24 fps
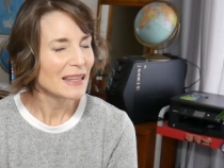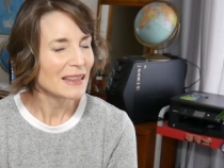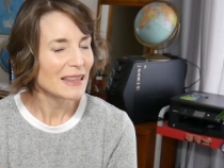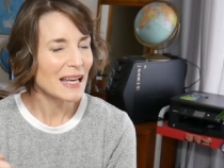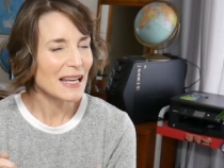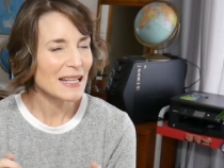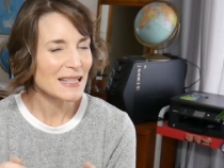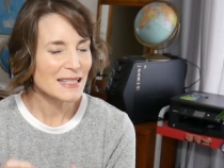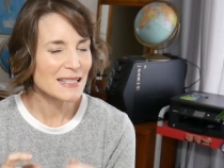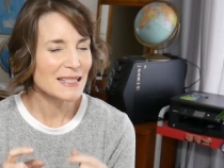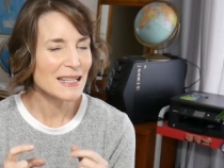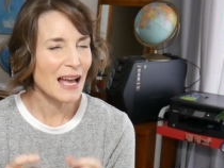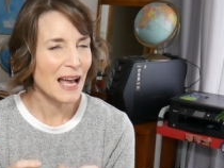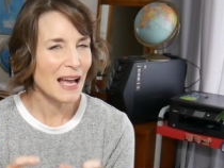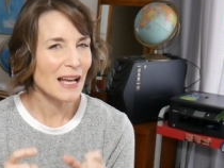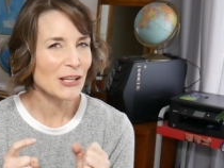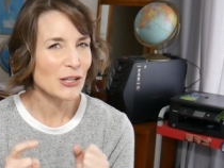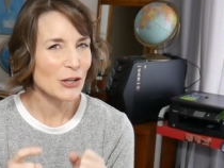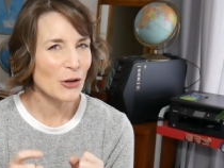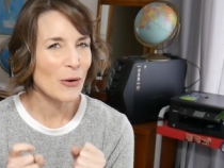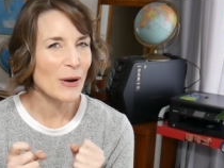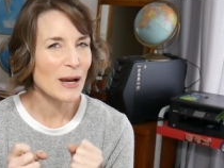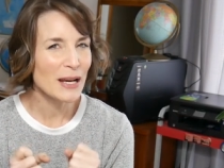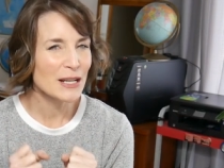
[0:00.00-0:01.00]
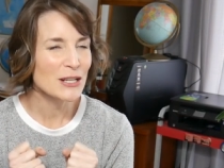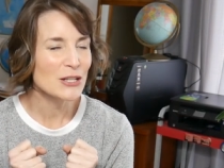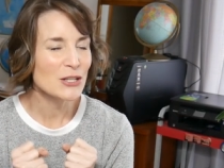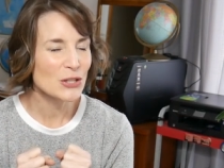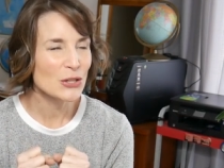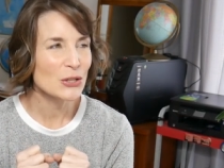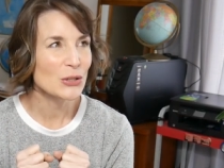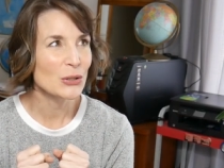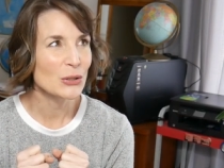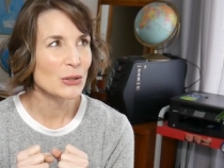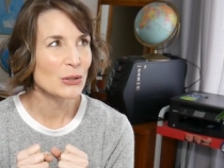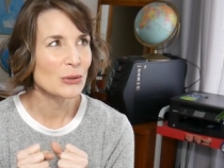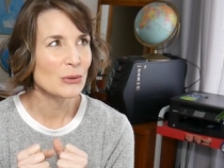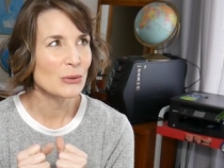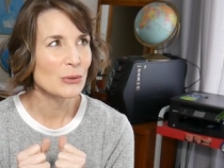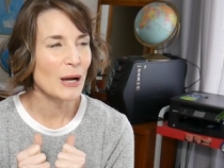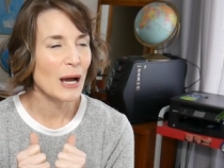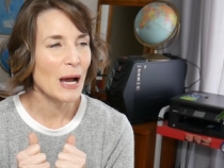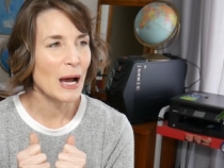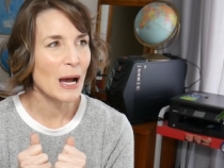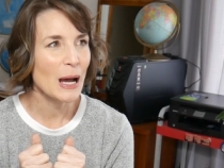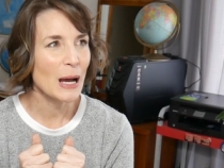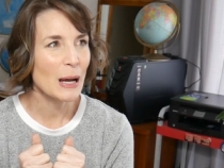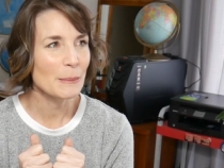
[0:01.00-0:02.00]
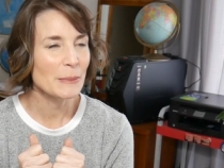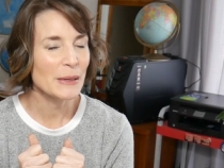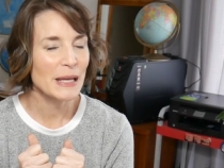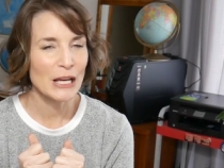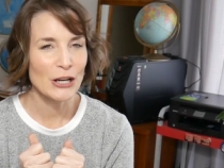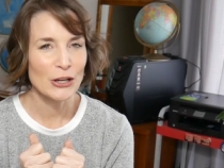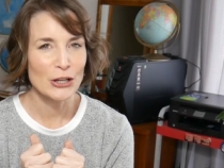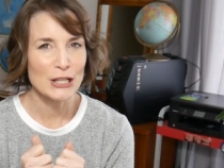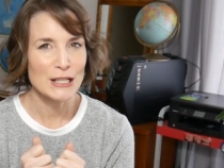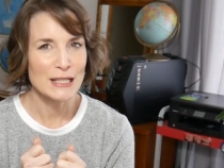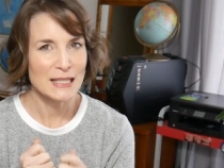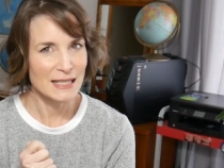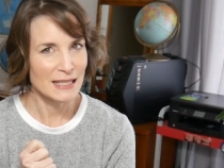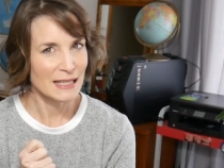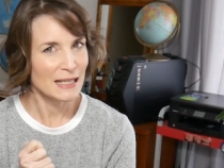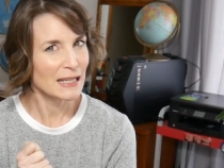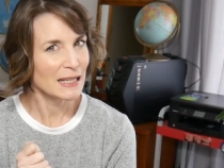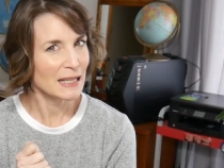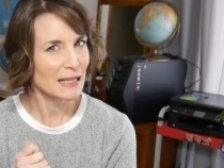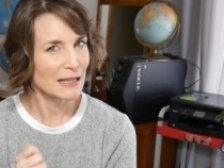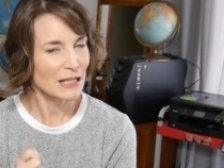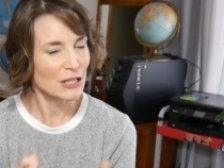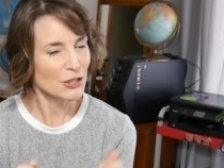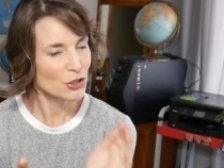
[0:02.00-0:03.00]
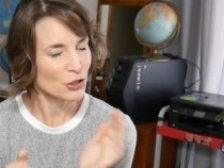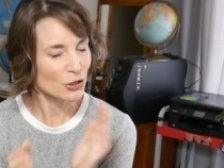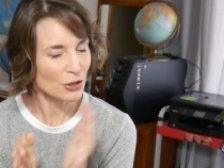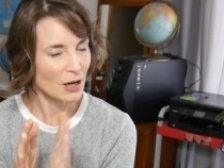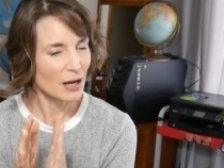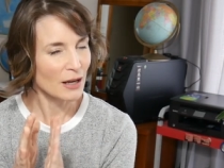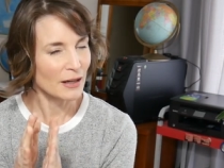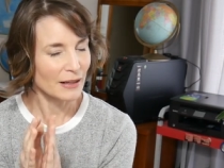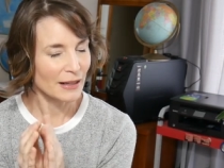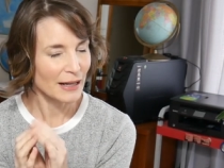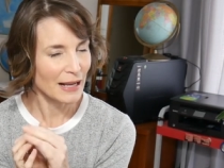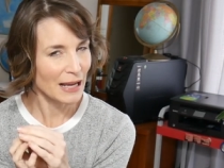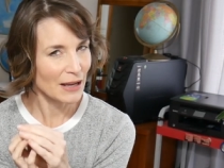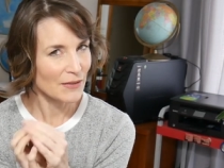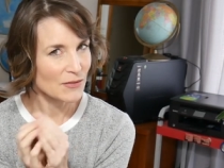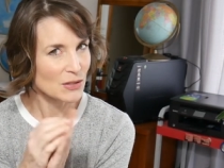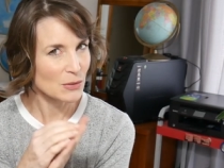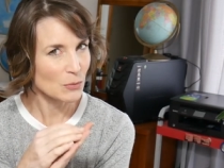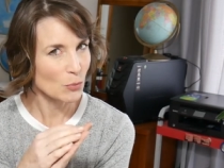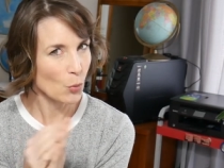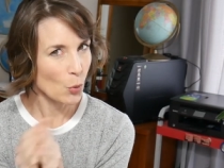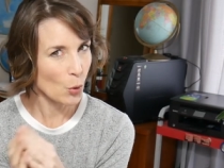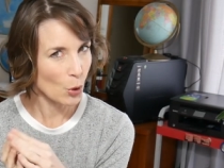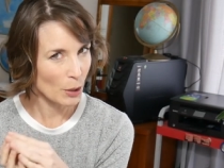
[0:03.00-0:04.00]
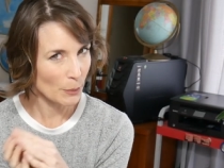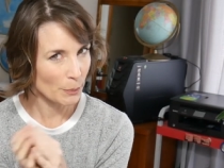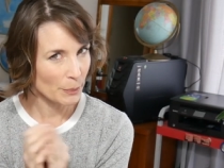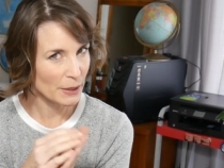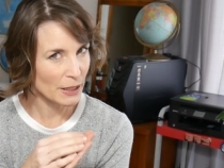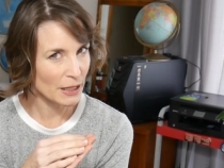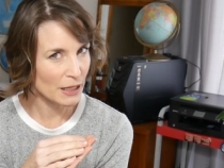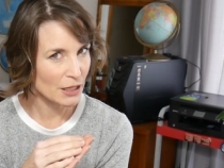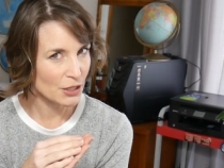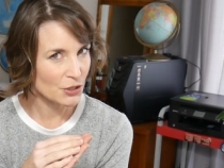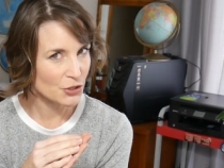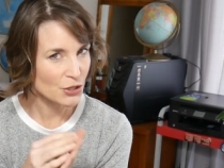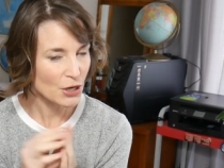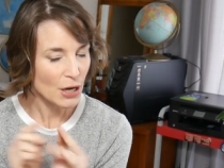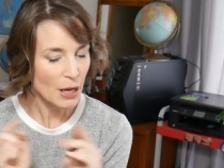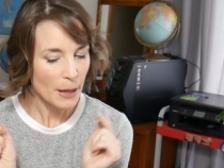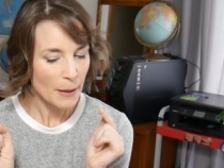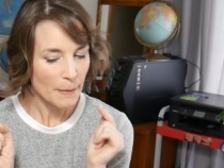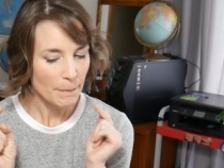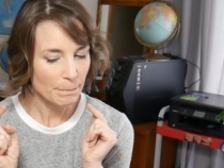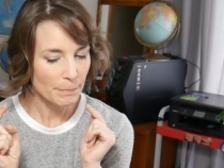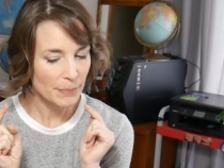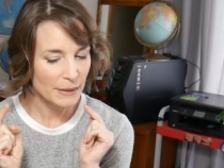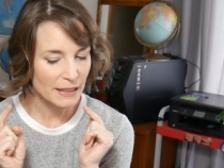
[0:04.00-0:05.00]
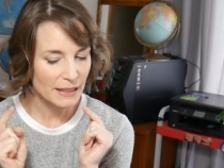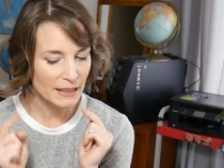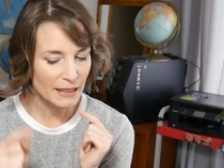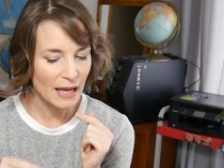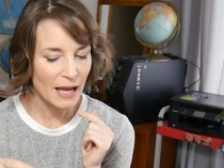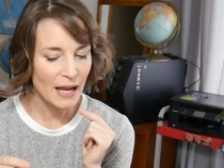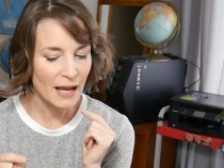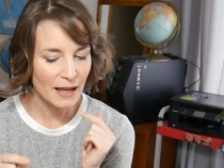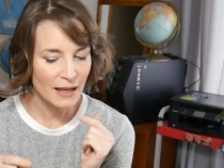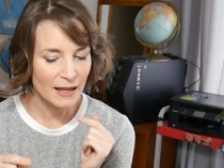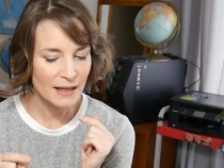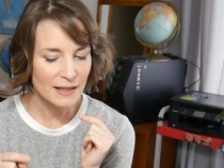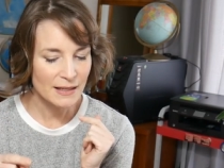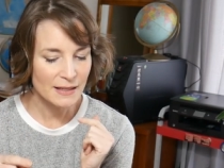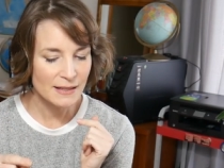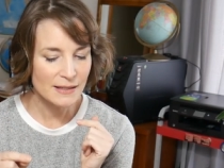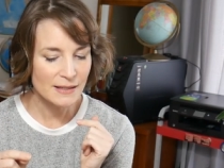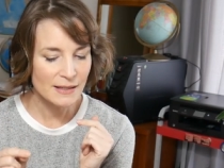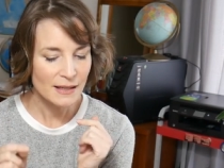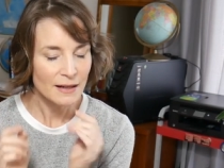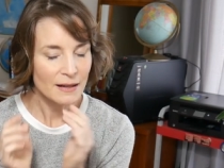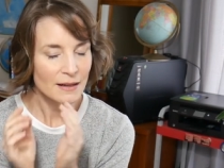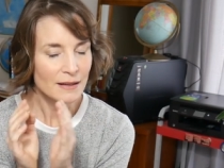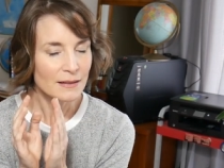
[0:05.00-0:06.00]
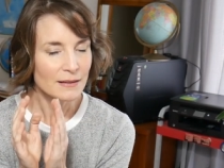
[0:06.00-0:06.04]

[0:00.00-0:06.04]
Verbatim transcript: that's not going to um, guarantee that you're not going to have some warpage because